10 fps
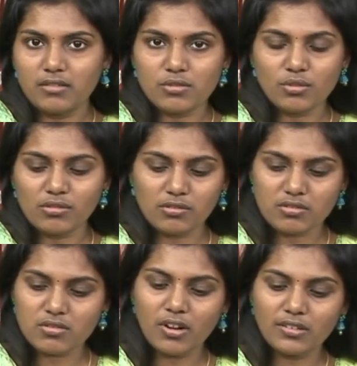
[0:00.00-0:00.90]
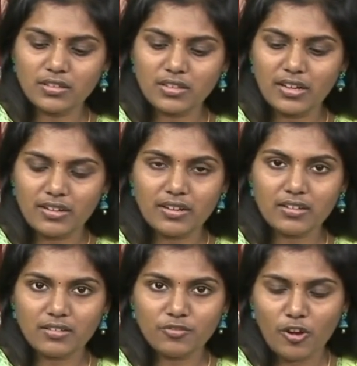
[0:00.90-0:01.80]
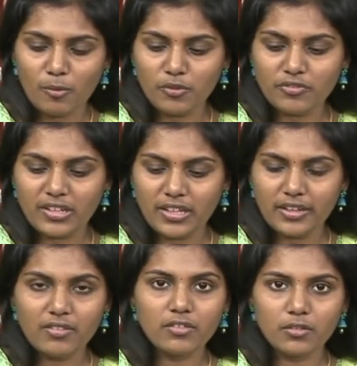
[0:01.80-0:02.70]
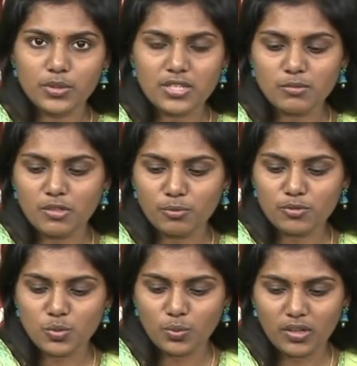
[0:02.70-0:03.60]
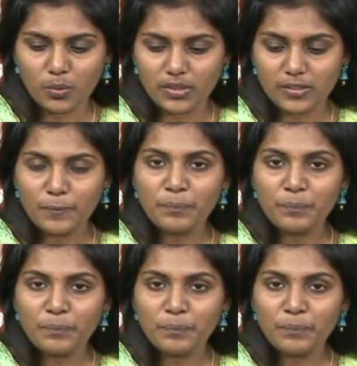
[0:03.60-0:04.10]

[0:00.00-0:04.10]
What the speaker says: So this is not the correct form of clay which I'm supposed to work with.